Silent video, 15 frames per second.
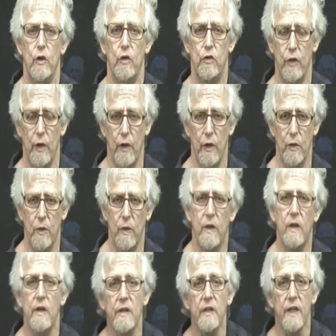So
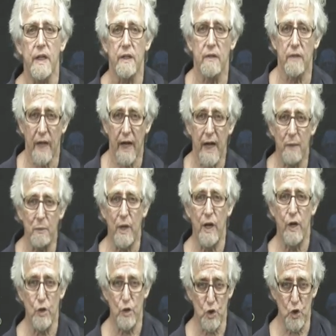in Lab
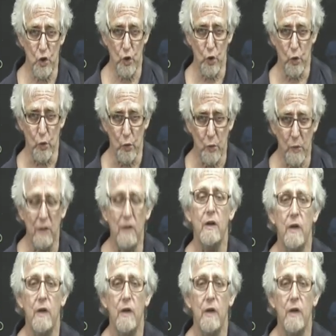2,